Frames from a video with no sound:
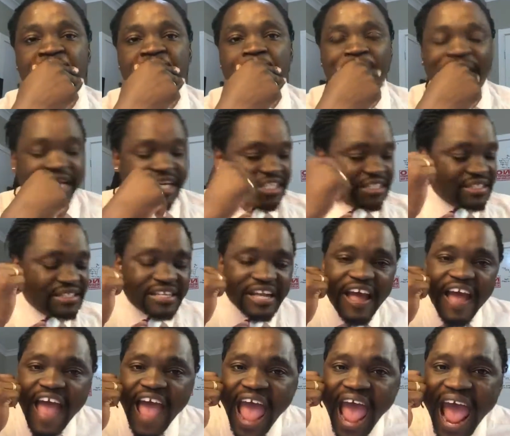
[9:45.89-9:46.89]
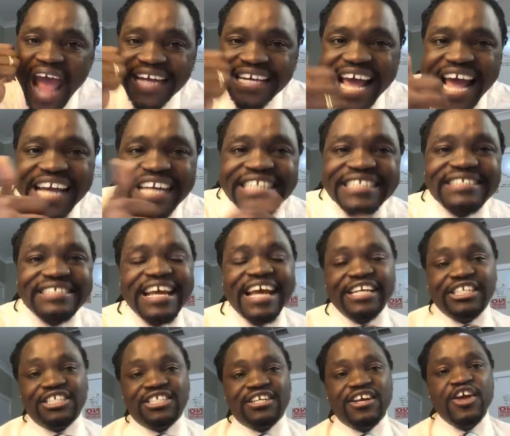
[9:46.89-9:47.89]
Because at any
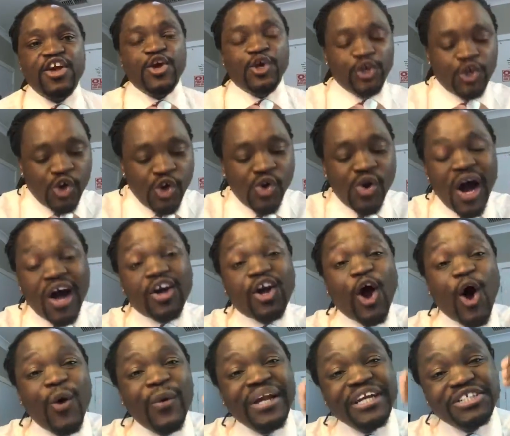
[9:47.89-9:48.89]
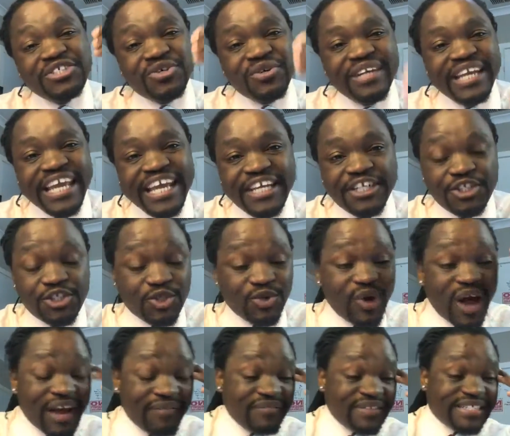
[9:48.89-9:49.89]
stage, you are going to need to
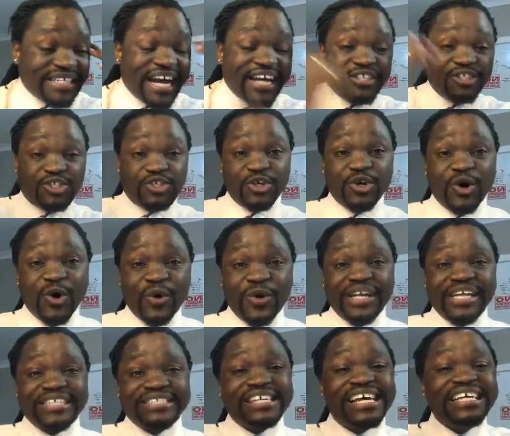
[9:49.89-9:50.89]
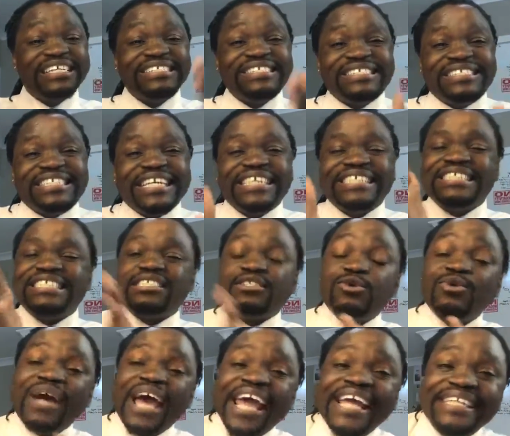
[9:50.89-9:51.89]
advertise to your audience six
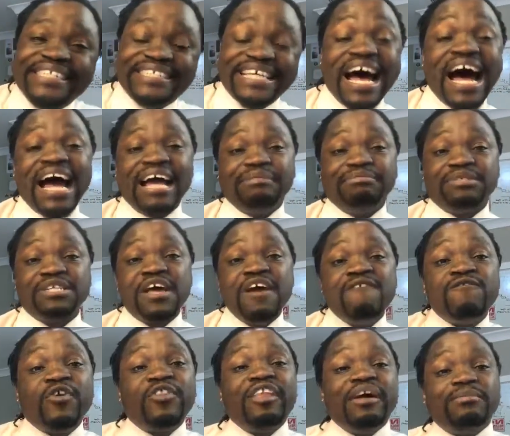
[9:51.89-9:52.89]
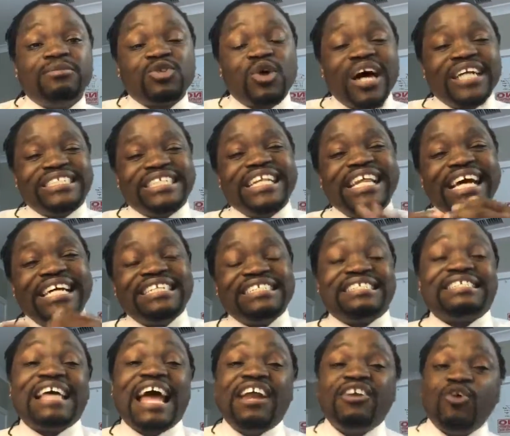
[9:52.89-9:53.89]
to eight times for them to actually
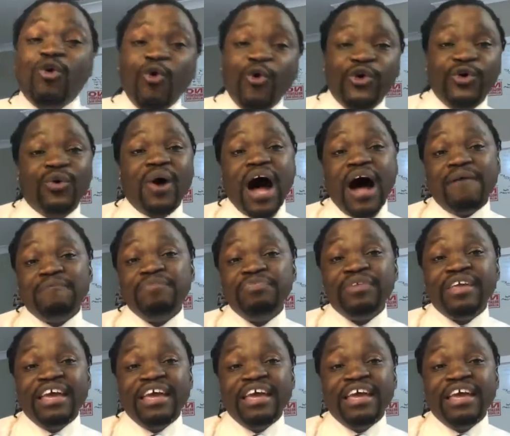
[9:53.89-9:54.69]
understand who you are